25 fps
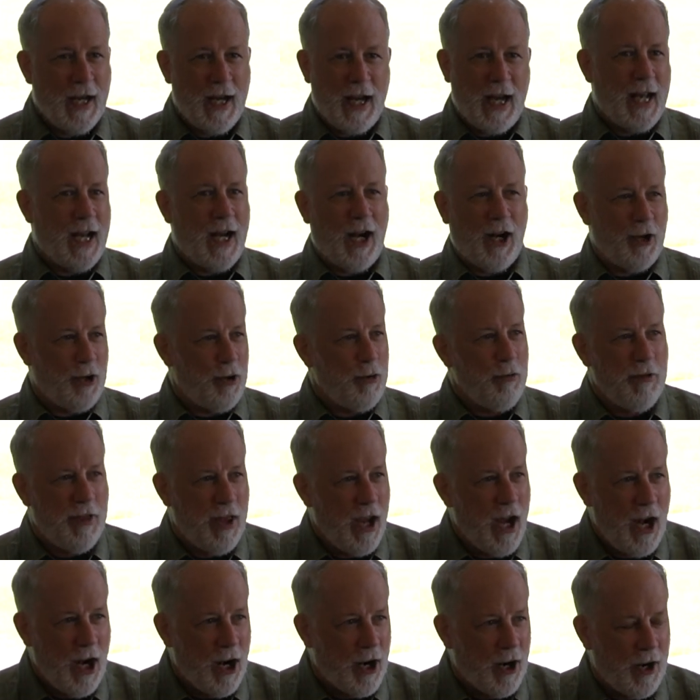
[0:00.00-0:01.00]
And are you
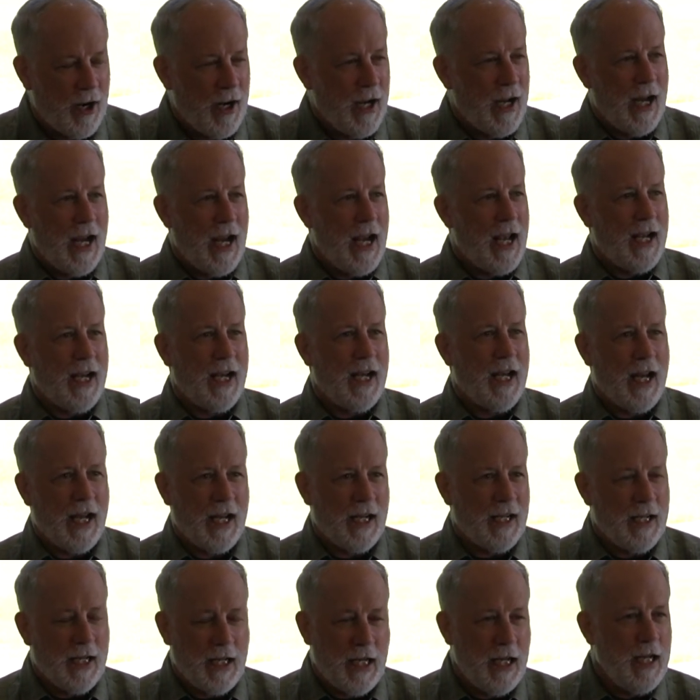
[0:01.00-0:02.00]
there?
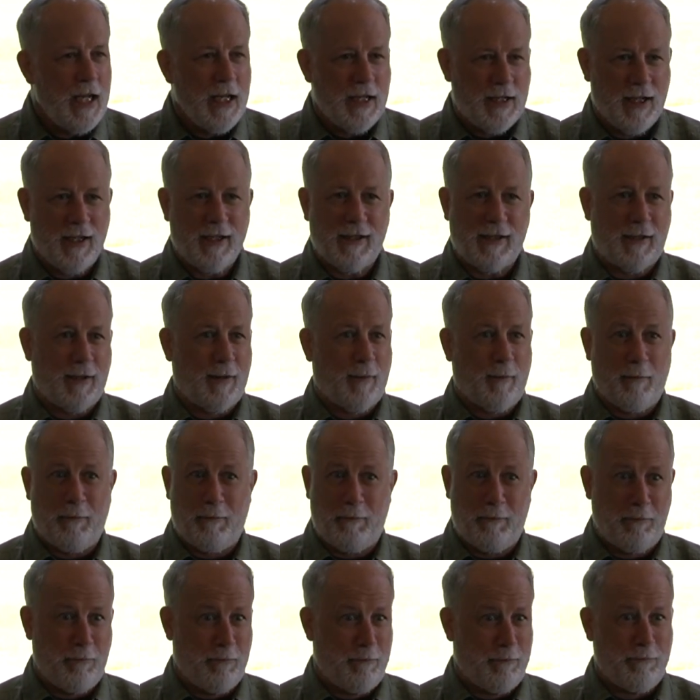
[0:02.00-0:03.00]
And he just
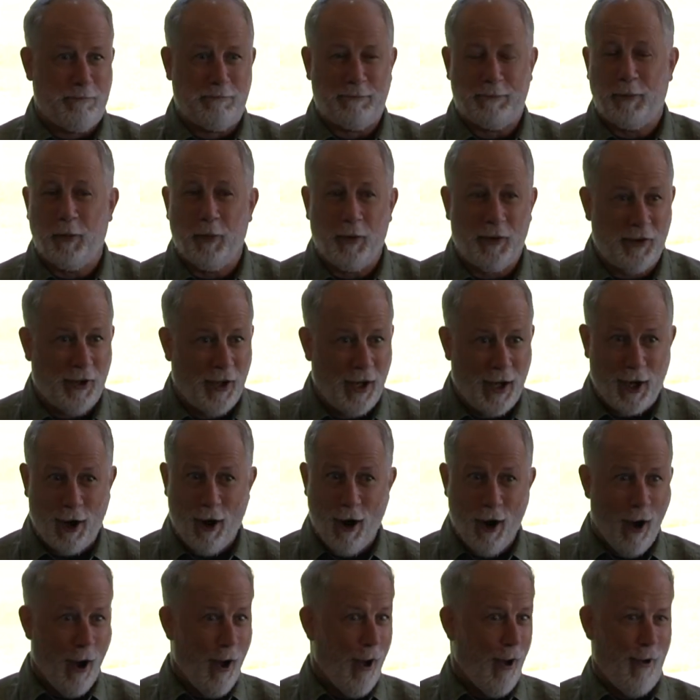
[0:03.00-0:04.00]
was
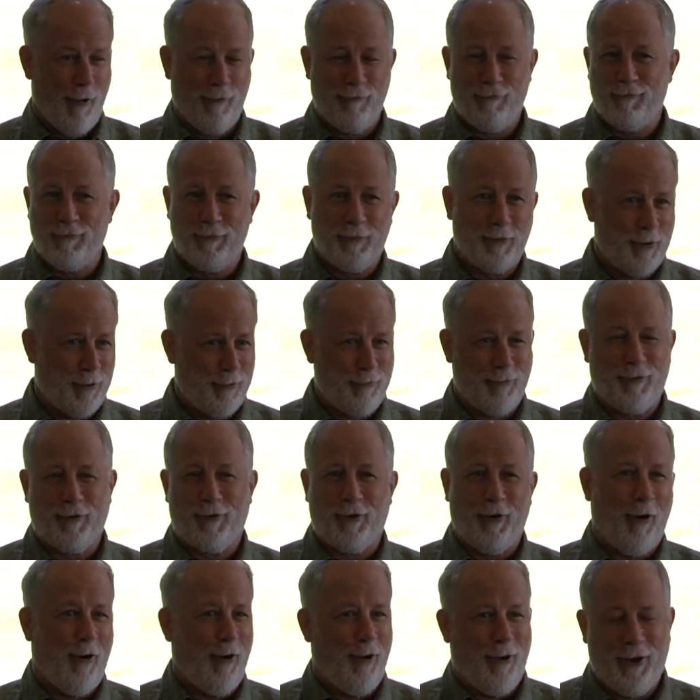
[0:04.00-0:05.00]
like,
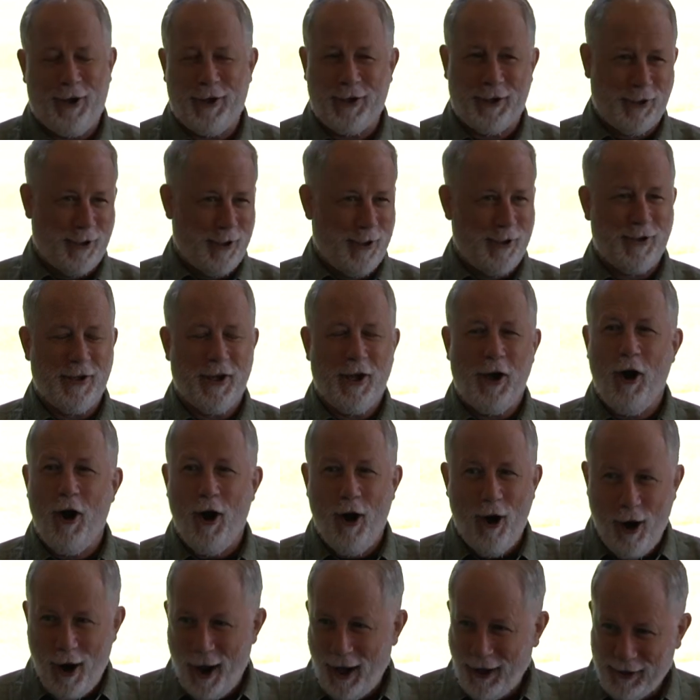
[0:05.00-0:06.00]

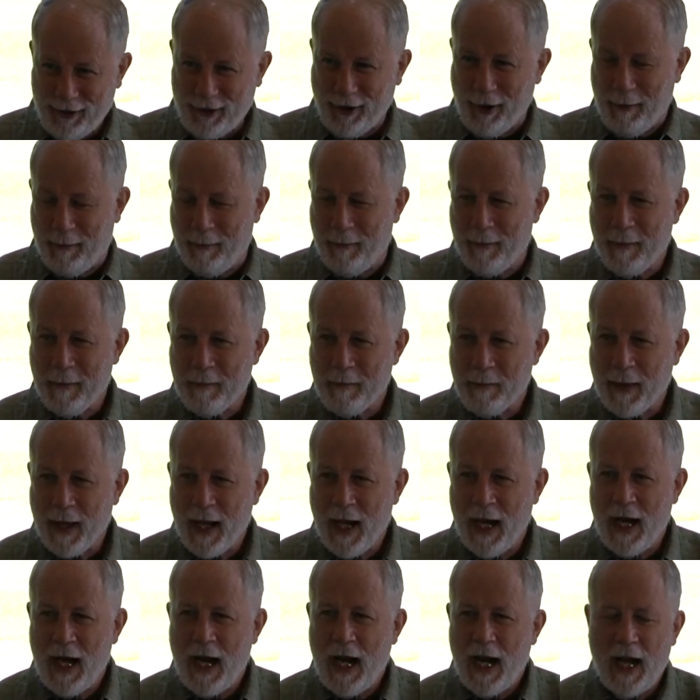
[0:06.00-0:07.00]
awesome.
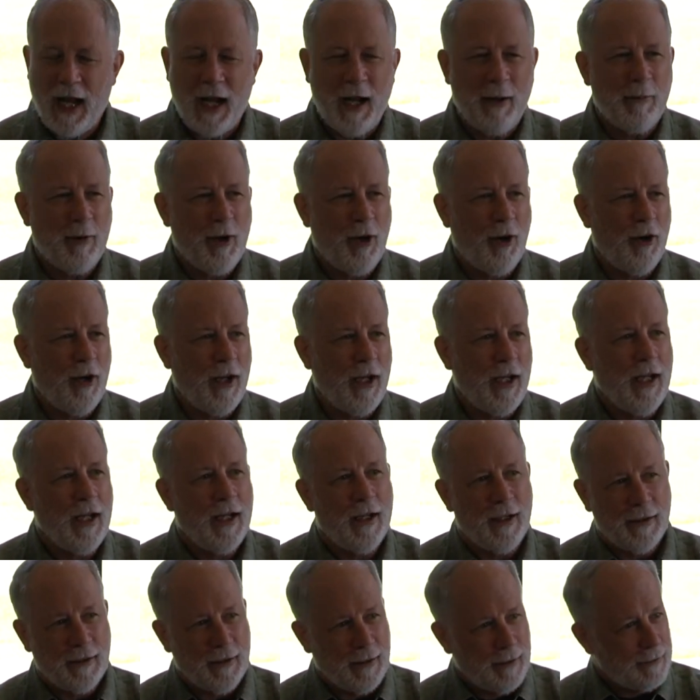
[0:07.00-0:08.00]
And I'm going,
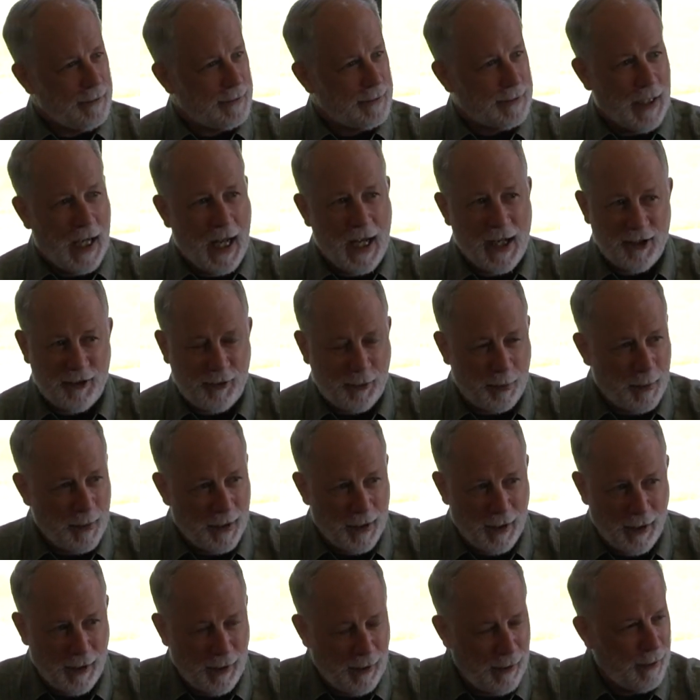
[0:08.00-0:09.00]

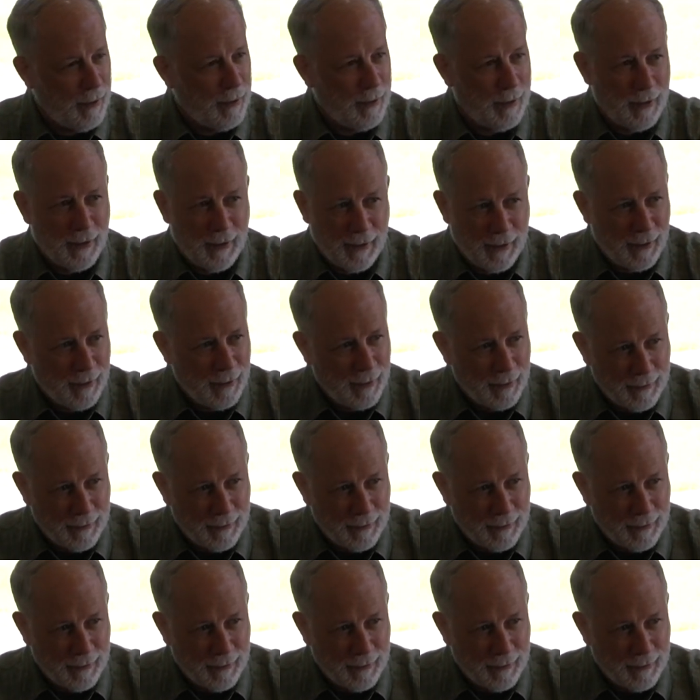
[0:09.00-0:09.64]
hospital,